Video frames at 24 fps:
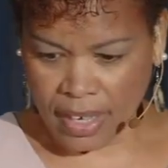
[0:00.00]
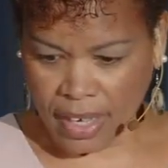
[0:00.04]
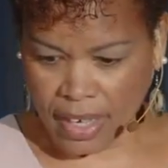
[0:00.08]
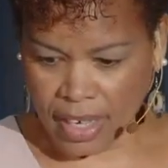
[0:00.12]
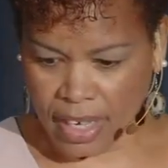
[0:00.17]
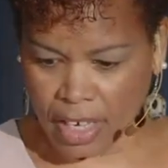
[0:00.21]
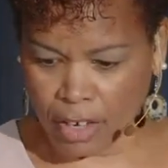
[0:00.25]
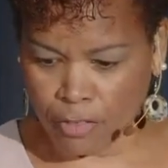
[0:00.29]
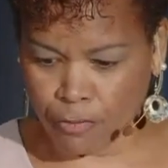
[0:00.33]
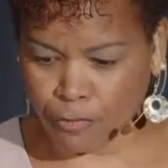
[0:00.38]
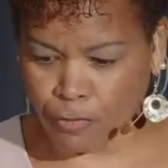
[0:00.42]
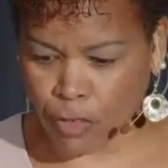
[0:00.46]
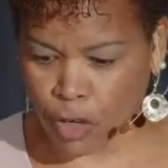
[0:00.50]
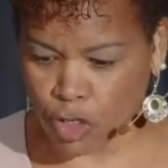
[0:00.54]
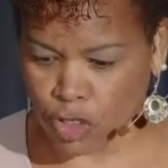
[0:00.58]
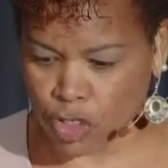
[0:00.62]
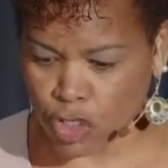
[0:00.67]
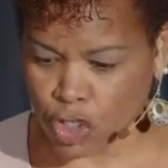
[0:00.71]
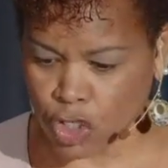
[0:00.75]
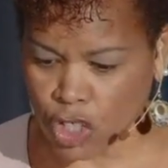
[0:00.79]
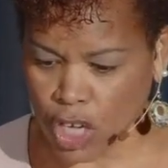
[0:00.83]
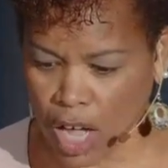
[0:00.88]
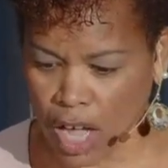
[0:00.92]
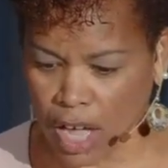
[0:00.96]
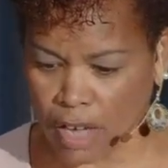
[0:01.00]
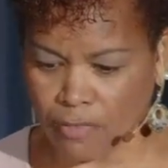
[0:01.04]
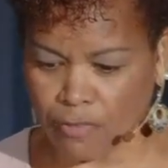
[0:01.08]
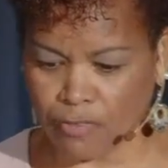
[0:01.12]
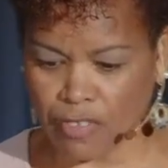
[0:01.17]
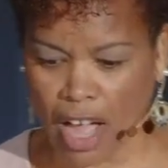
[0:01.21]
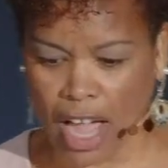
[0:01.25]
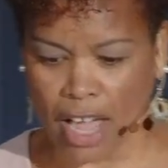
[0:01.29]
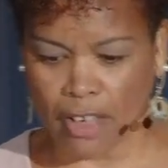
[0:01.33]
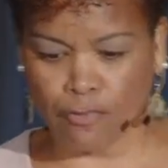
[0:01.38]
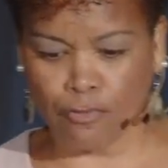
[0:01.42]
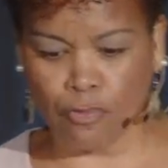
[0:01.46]
In 1 John
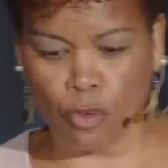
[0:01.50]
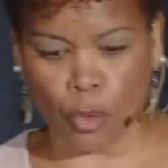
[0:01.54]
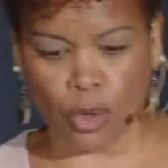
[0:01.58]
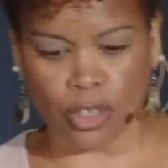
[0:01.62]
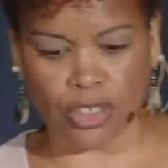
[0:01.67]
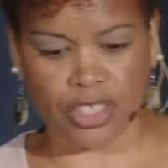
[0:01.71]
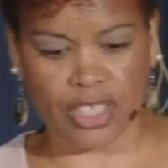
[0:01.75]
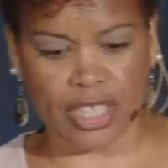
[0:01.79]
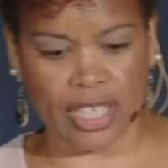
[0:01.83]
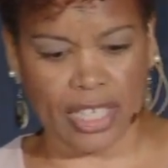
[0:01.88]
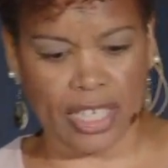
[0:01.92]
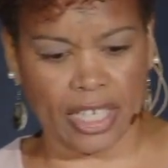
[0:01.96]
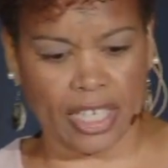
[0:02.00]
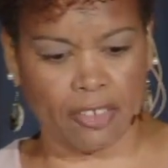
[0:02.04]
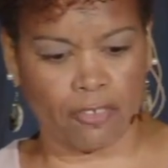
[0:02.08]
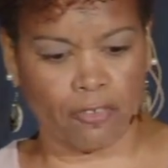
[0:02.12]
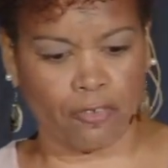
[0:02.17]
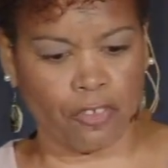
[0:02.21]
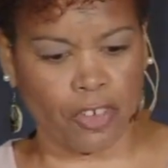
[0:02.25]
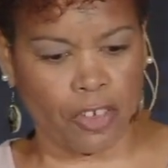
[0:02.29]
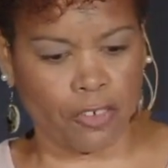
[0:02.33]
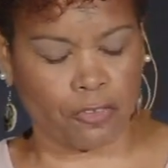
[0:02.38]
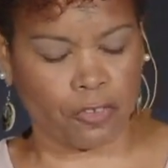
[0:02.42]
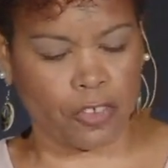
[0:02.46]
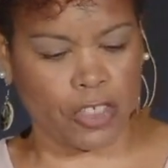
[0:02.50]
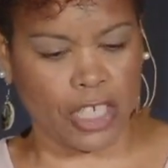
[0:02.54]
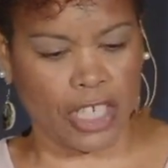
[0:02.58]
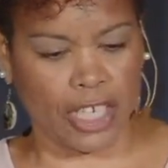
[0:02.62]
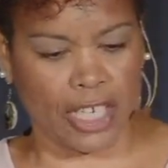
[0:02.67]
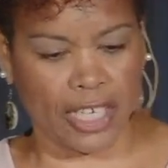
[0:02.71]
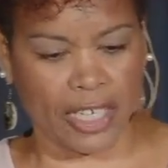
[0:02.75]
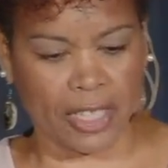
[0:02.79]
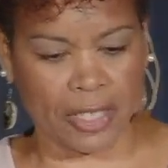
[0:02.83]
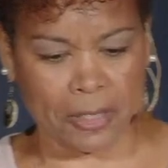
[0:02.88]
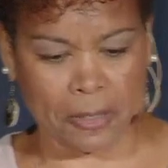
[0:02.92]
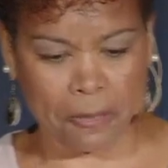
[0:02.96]
5, 14,
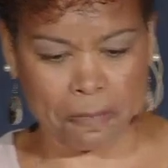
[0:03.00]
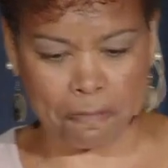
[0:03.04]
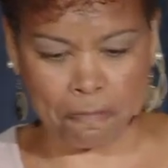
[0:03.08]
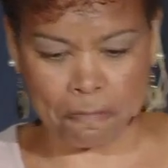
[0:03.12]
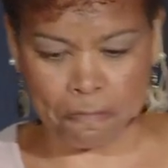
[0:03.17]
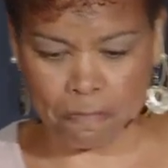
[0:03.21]
15,